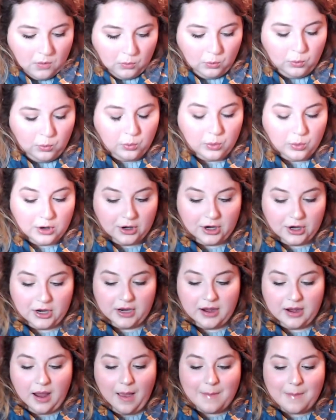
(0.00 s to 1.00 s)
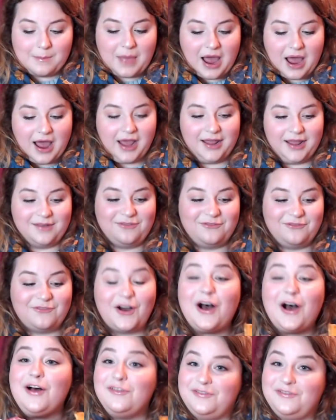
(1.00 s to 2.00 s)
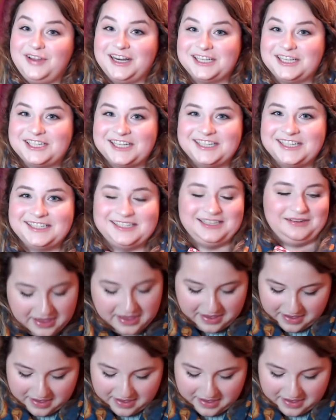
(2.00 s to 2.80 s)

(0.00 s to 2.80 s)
were my fall finishes.